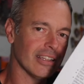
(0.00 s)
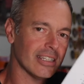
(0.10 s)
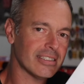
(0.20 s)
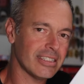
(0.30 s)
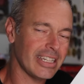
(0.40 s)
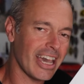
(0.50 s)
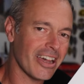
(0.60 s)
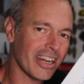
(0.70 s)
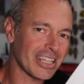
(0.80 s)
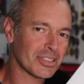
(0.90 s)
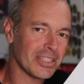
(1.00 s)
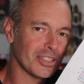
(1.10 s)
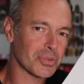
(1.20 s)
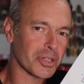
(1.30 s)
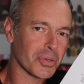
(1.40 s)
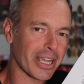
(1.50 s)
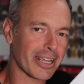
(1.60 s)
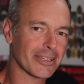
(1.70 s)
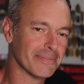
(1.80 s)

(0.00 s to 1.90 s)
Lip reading: Let's sit down and answer these real quick.